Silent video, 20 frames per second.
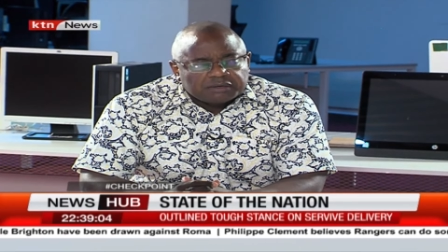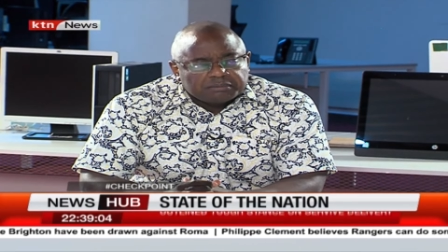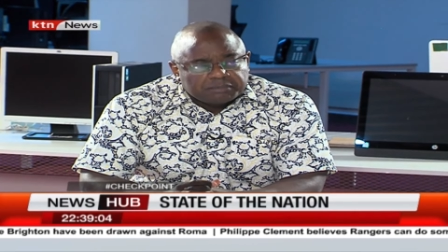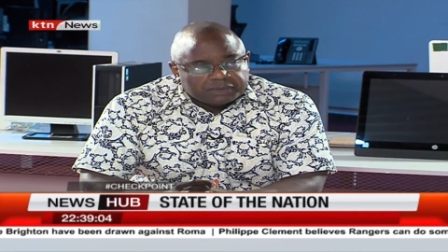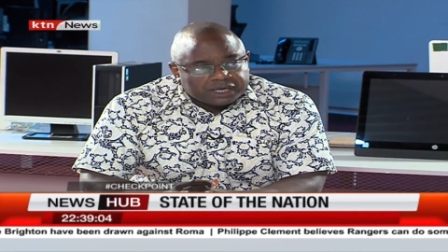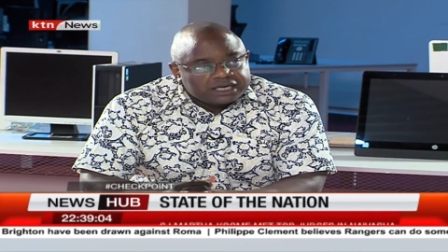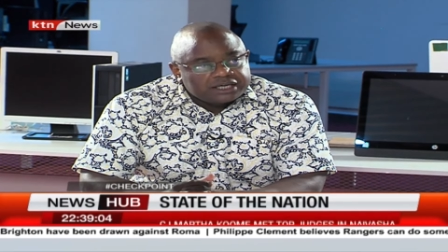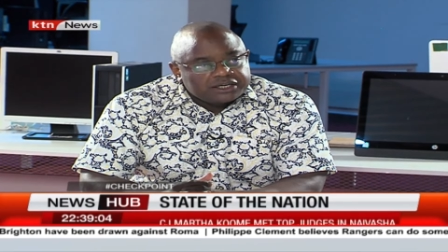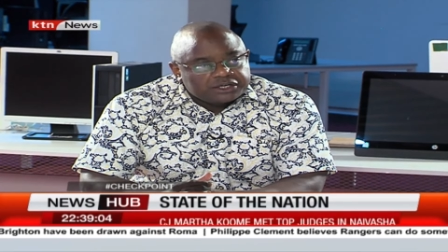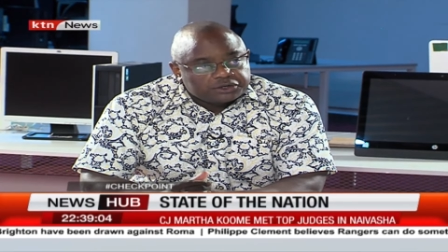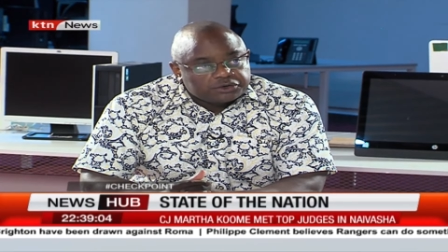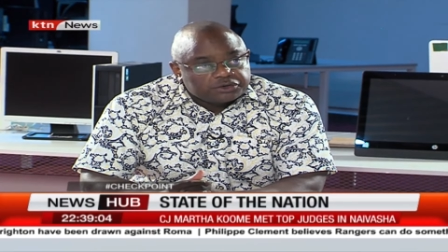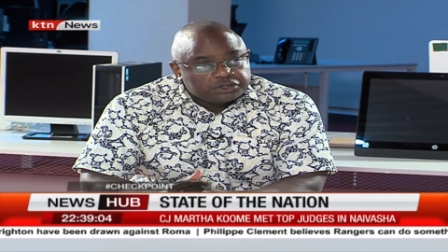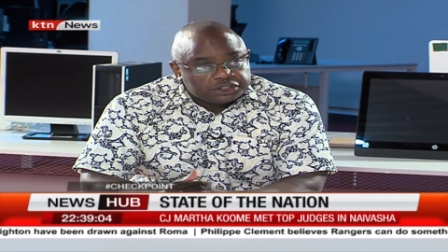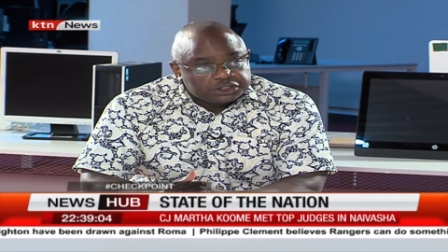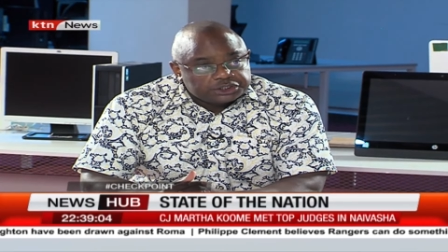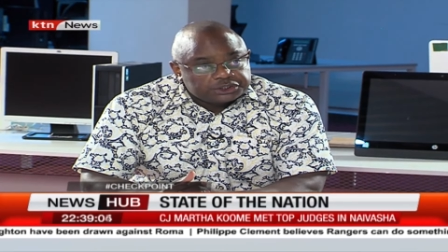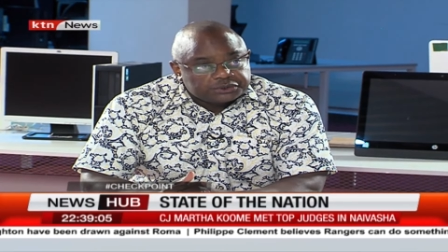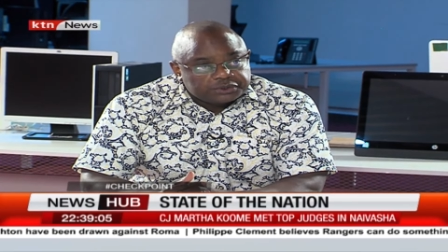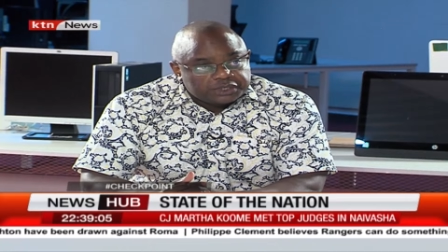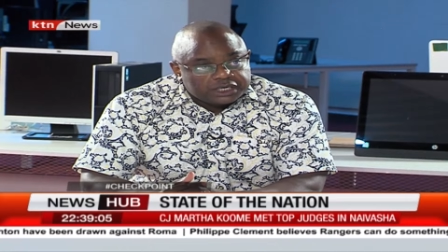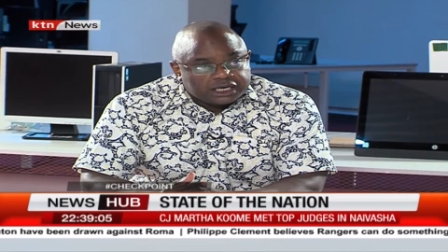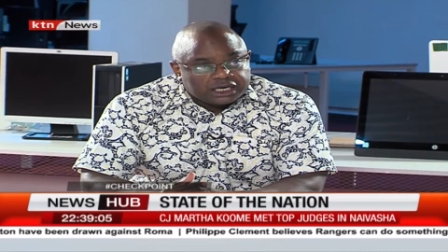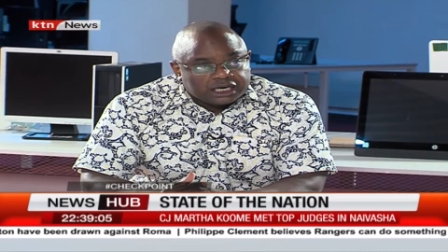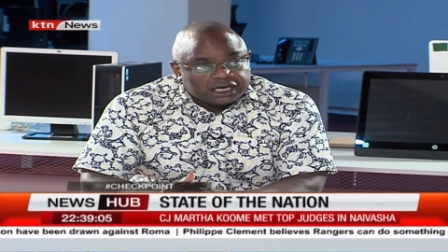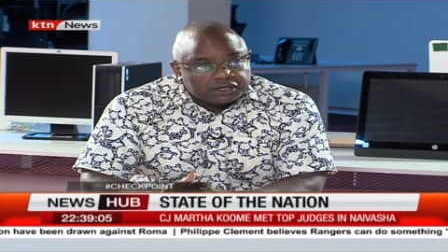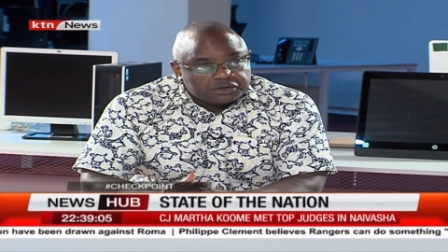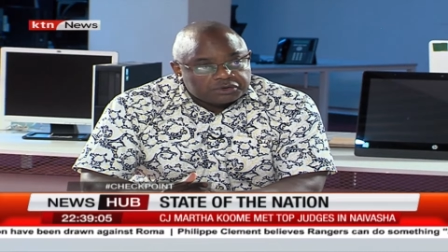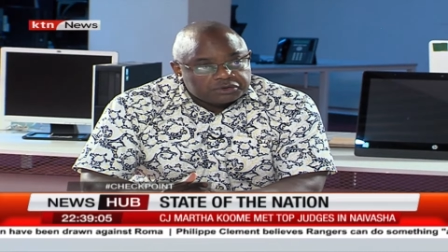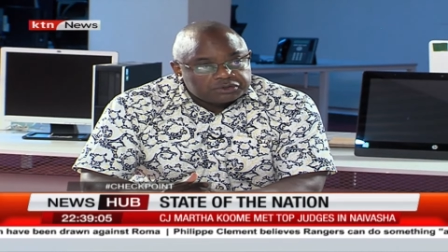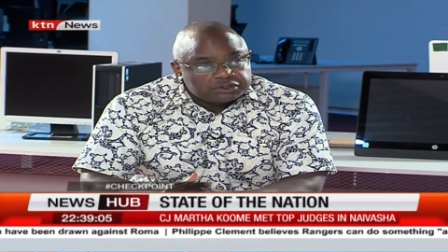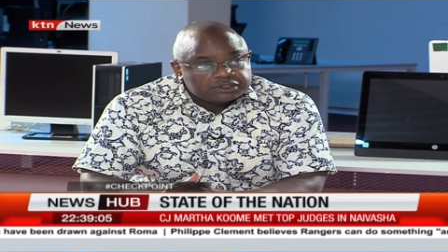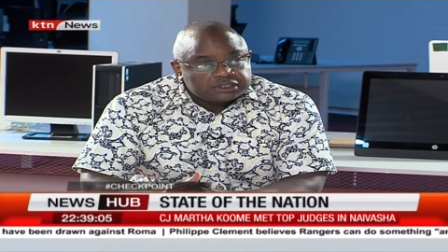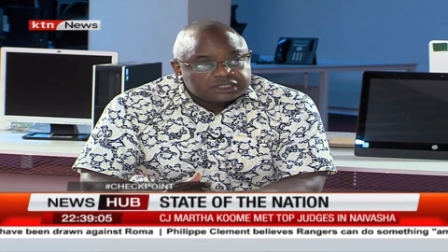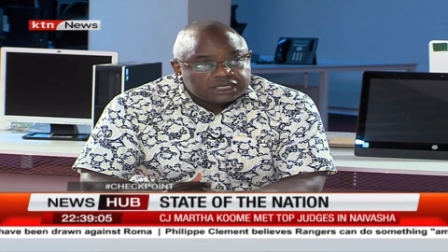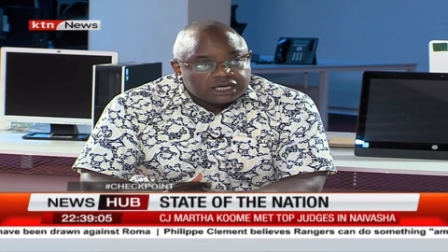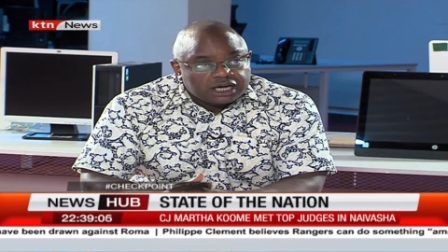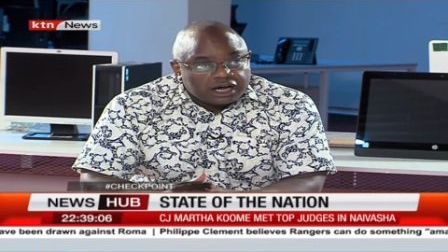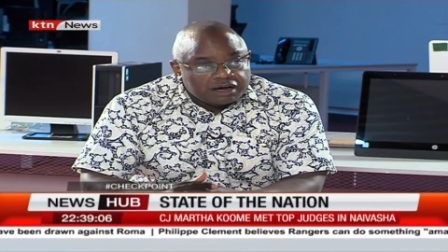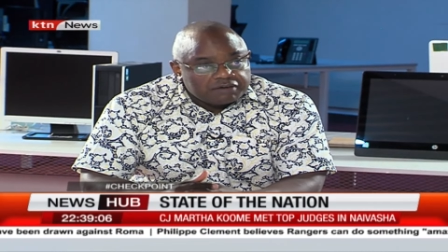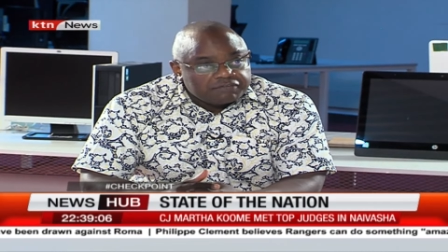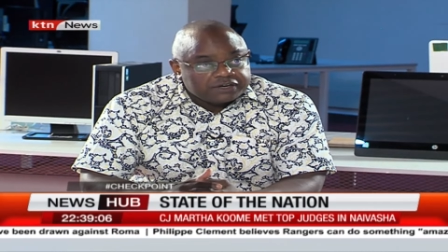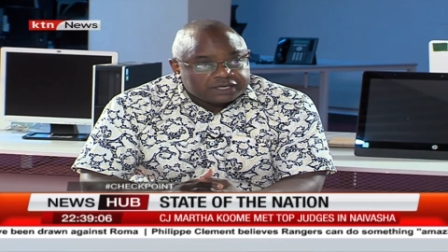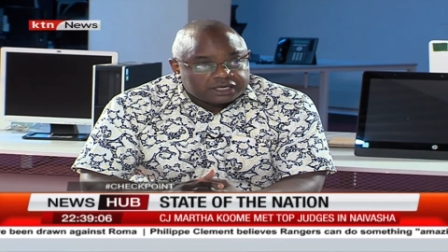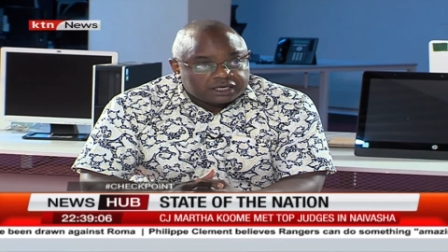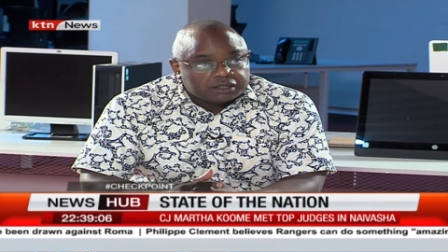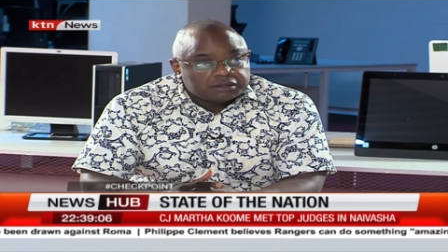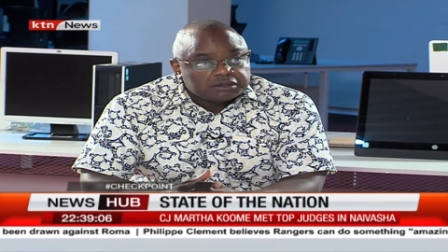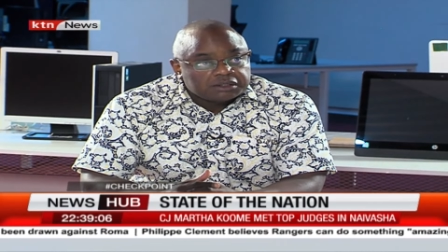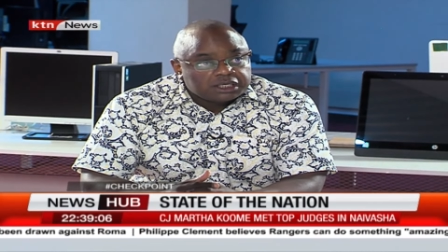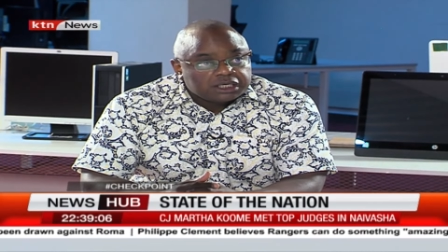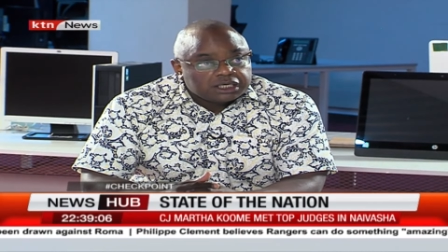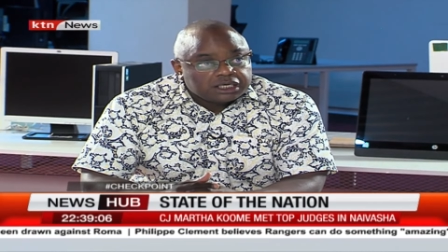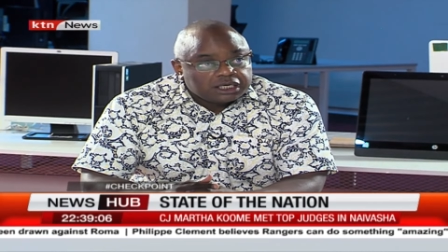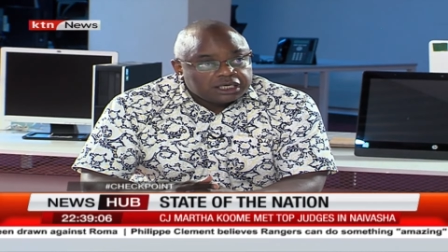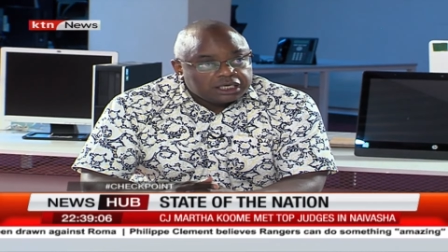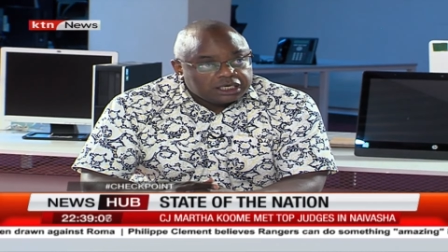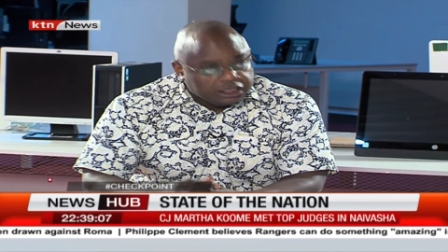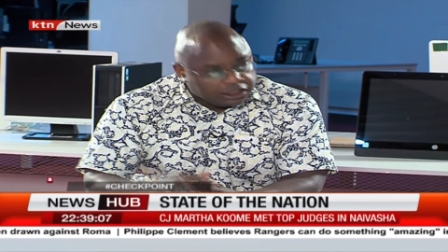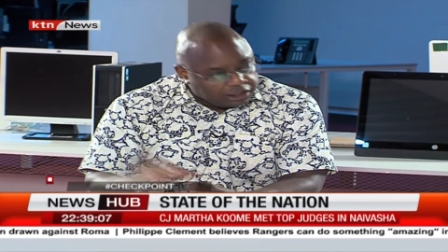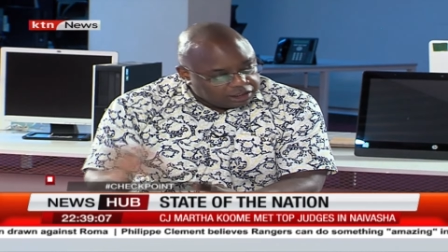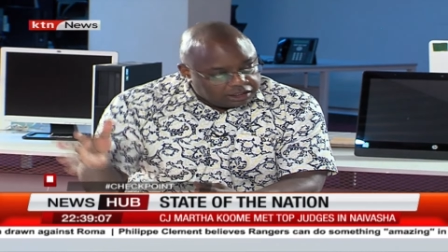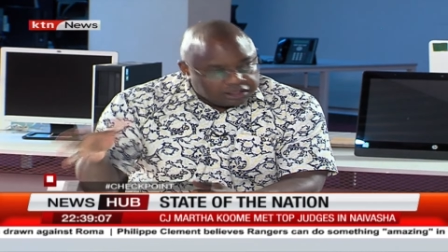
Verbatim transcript: brand recognition uh, across Africa. Mm -hmm.